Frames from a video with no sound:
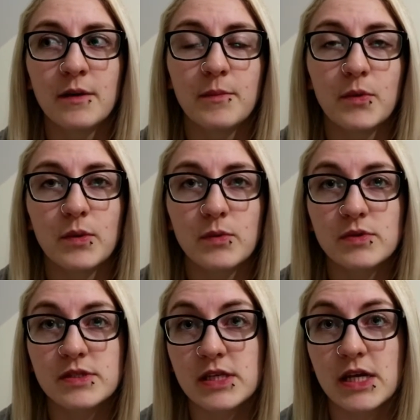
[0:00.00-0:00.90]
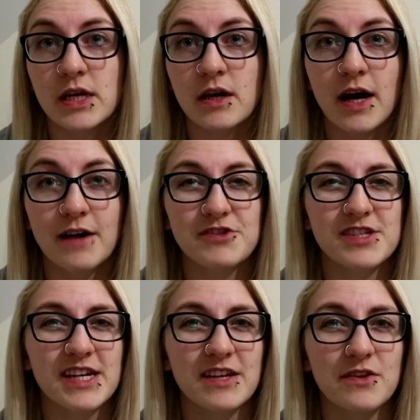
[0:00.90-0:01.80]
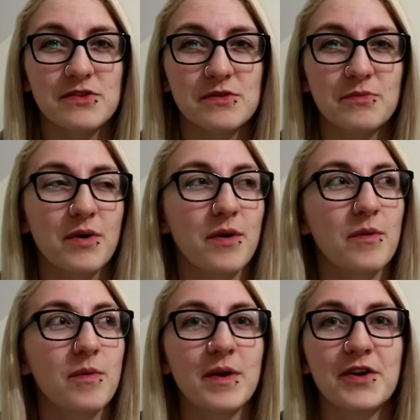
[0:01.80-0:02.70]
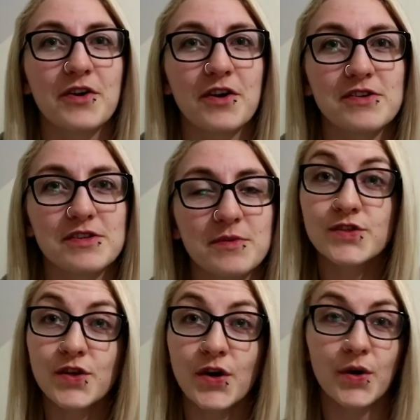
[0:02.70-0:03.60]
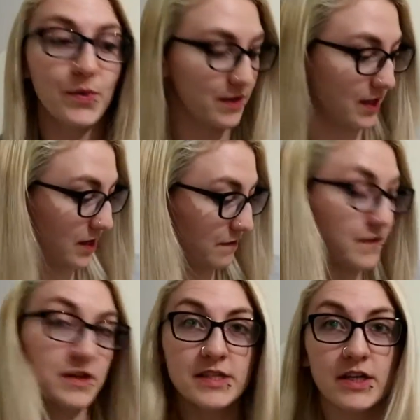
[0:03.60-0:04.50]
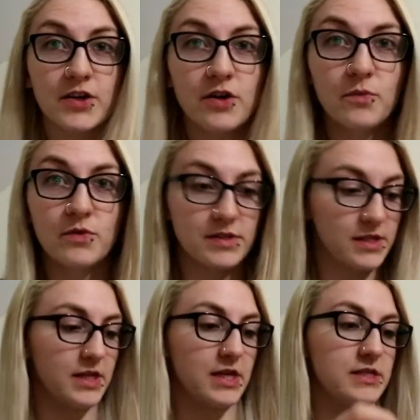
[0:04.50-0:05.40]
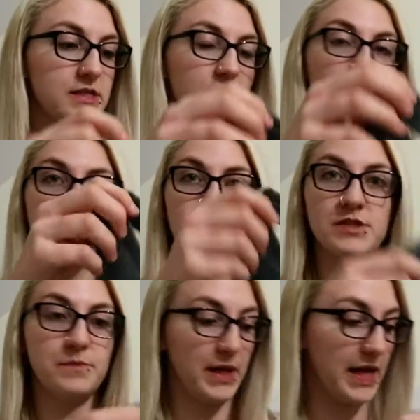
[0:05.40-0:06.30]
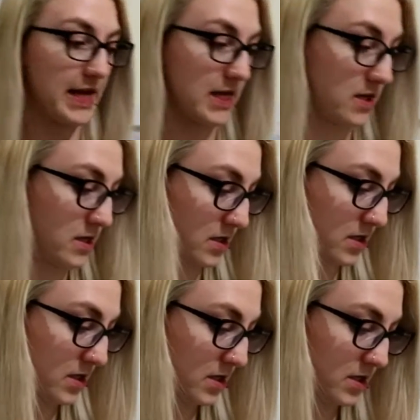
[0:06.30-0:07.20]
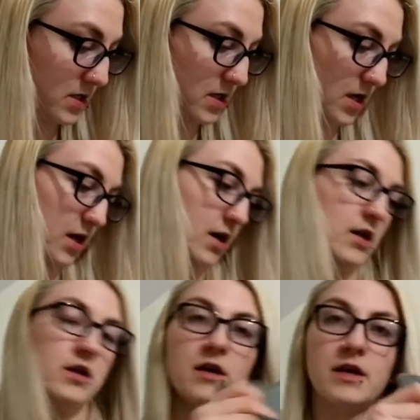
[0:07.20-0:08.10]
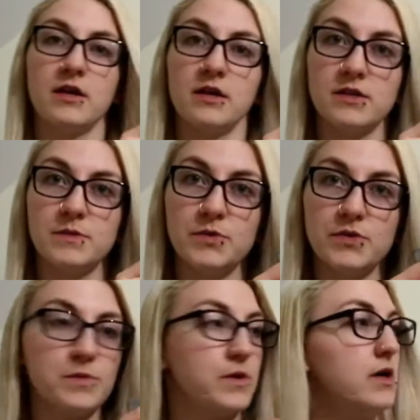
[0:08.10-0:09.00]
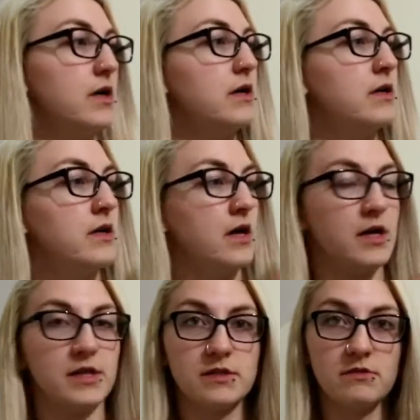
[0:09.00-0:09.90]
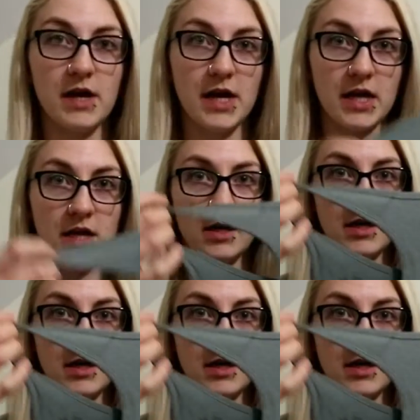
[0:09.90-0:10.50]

but we'll see. Had just eaten though, so I'm probably not going to. So the first thing I got was this, just a plain Nike sports bra. It's grey,